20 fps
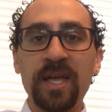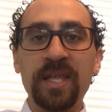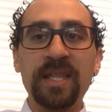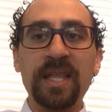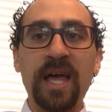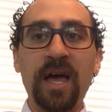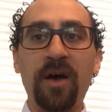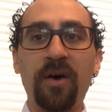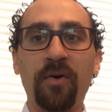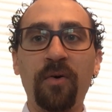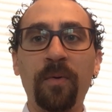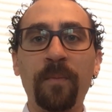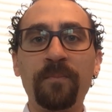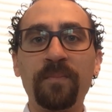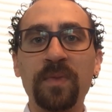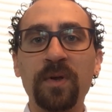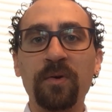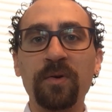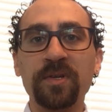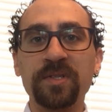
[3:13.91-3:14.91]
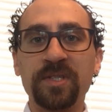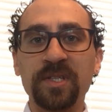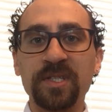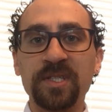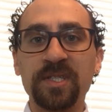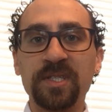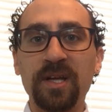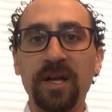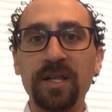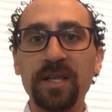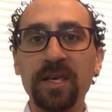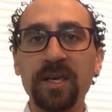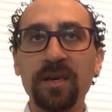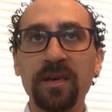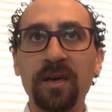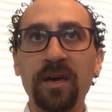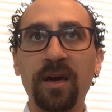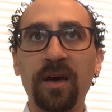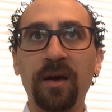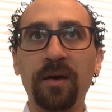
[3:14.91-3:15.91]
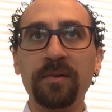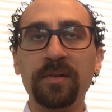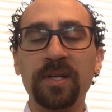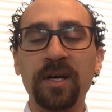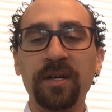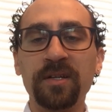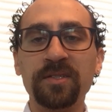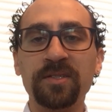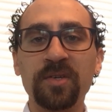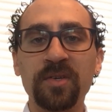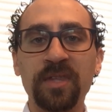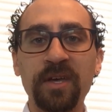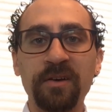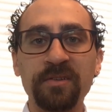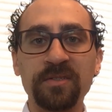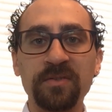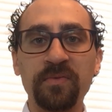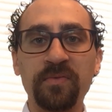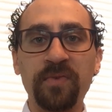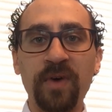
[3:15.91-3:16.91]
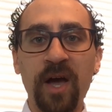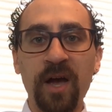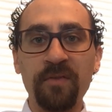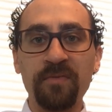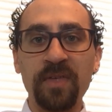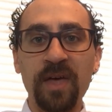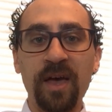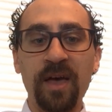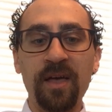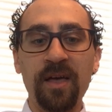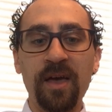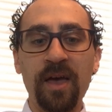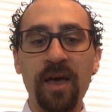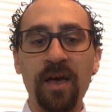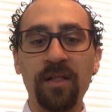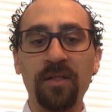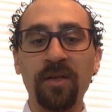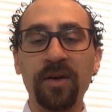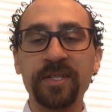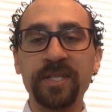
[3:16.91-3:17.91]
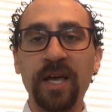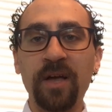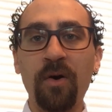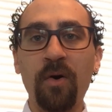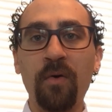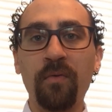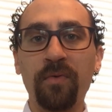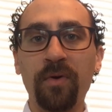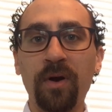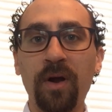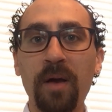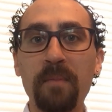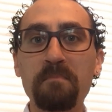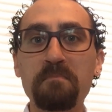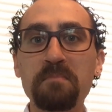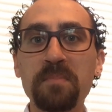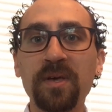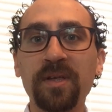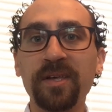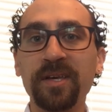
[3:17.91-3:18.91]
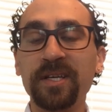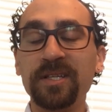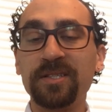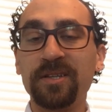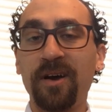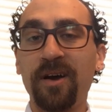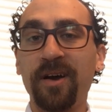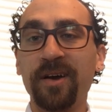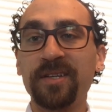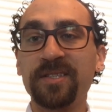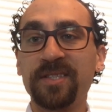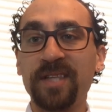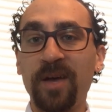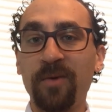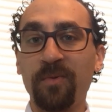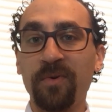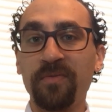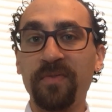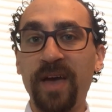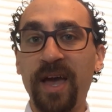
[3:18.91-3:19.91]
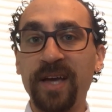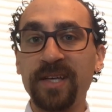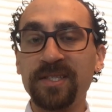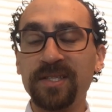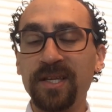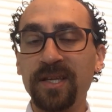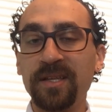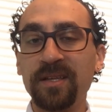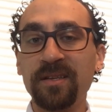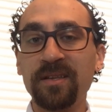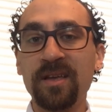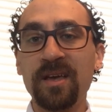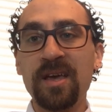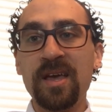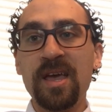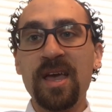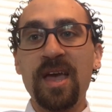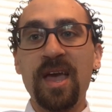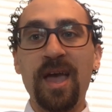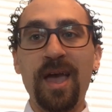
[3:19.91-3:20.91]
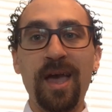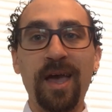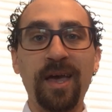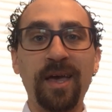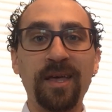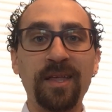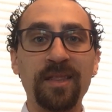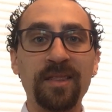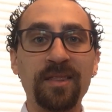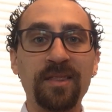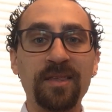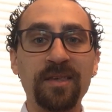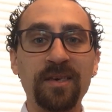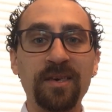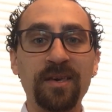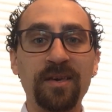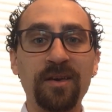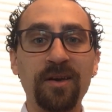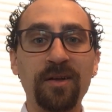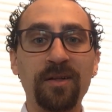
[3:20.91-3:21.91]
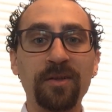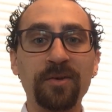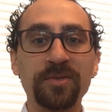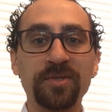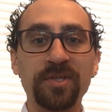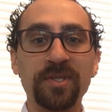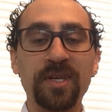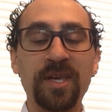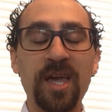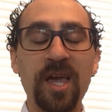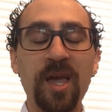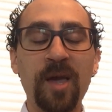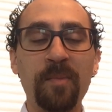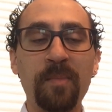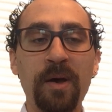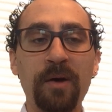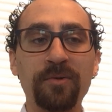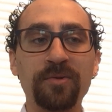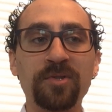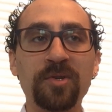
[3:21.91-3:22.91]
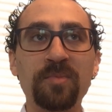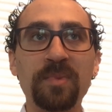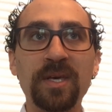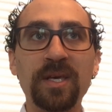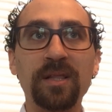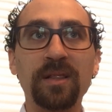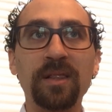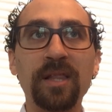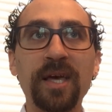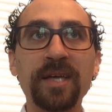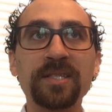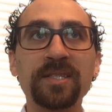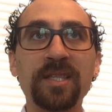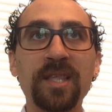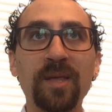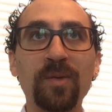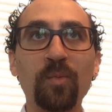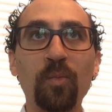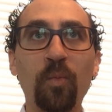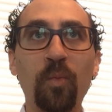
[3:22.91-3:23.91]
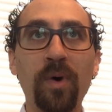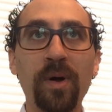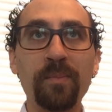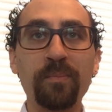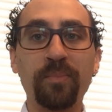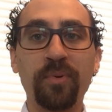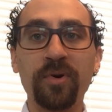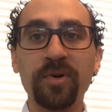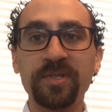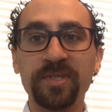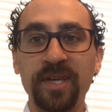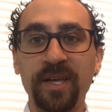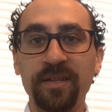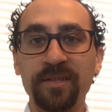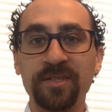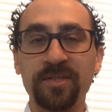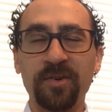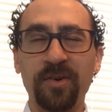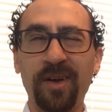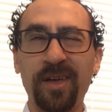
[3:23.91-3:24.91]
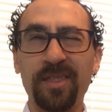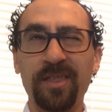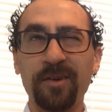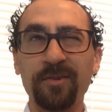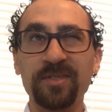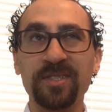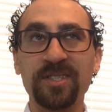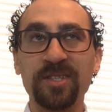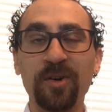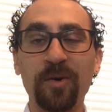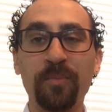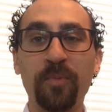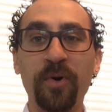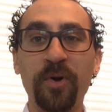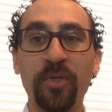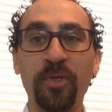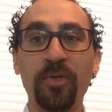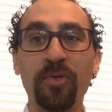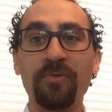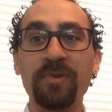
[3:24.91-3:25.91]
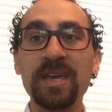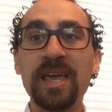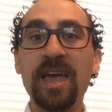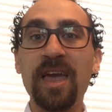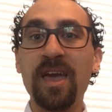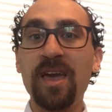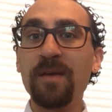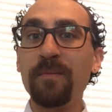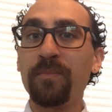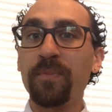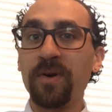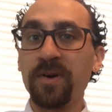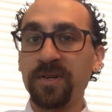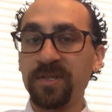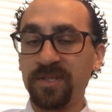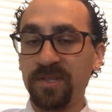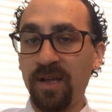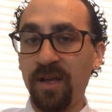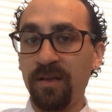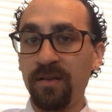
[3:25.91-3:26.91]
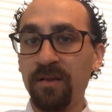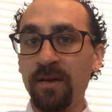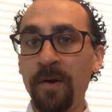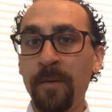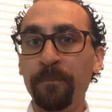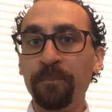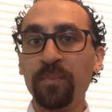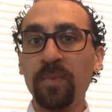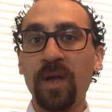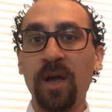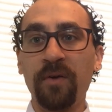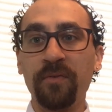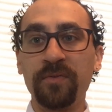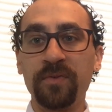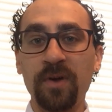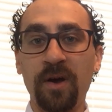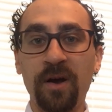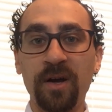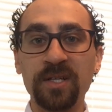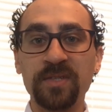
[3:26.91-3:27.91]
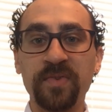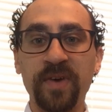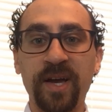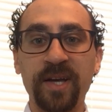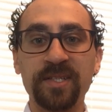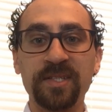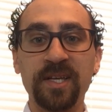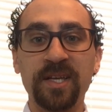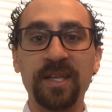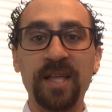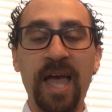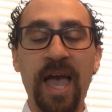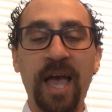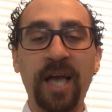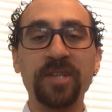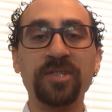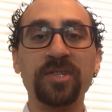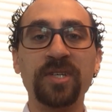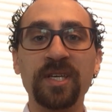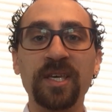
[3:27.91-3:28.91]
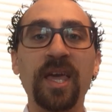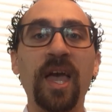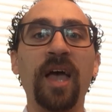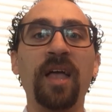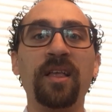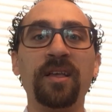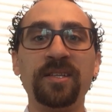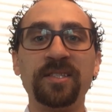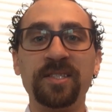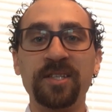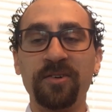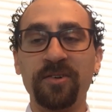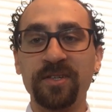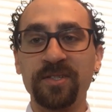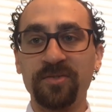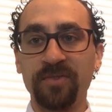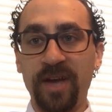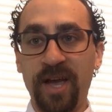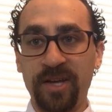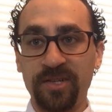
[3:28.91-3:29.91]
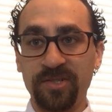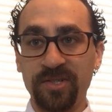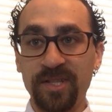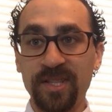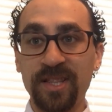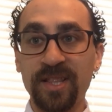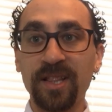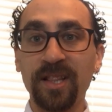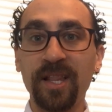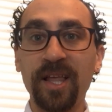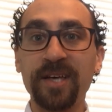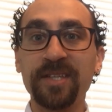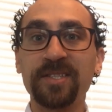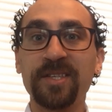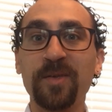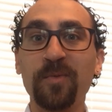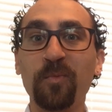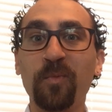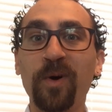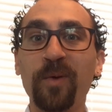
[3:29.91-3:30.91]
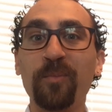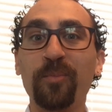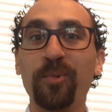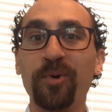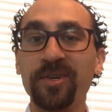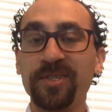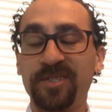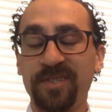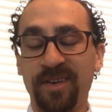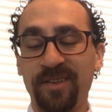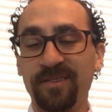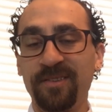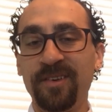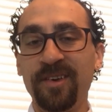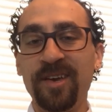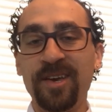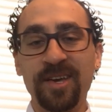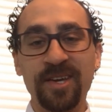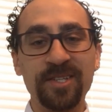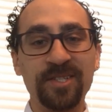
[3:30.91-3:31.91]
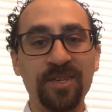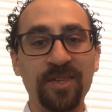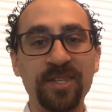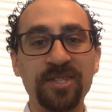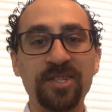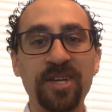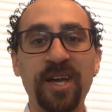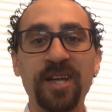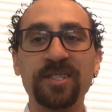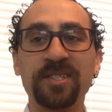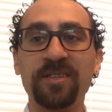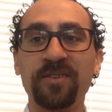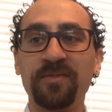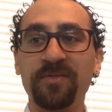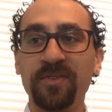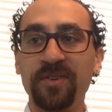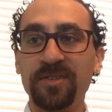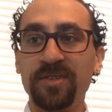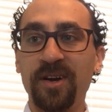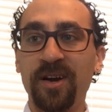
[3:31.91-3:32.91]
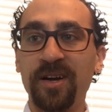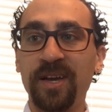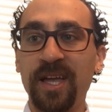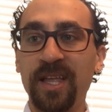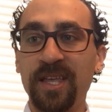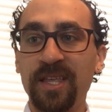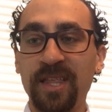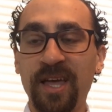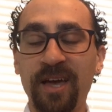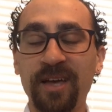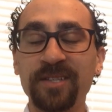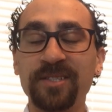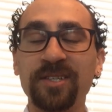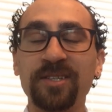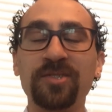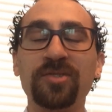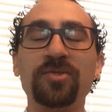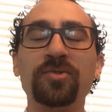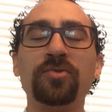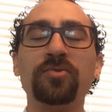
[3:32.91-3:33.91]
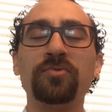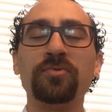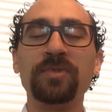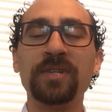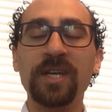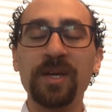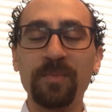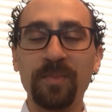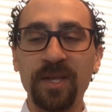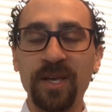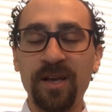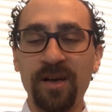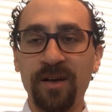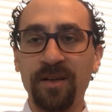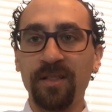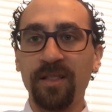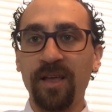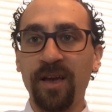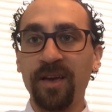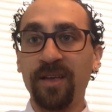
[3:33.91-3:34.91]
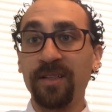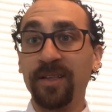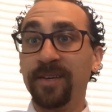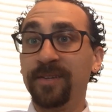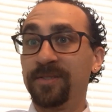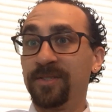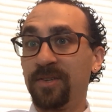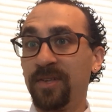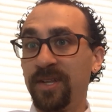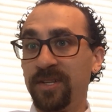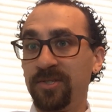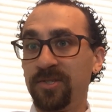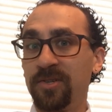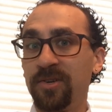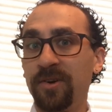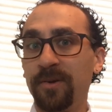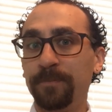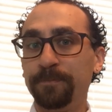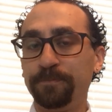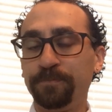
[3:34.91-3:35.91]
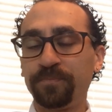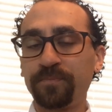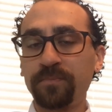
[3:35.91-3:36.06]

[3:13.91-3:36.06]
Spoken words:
Now, there was a study done in 2005 that looked at over 1 million dogs that were vaccinated, and the conclusion came out to be less than 1%. So I think it was 0.38% of dogs vaccinated actually get a serious reaction, less than 1%. So the chance of your dog getting that is extremely unlikely. So that's good.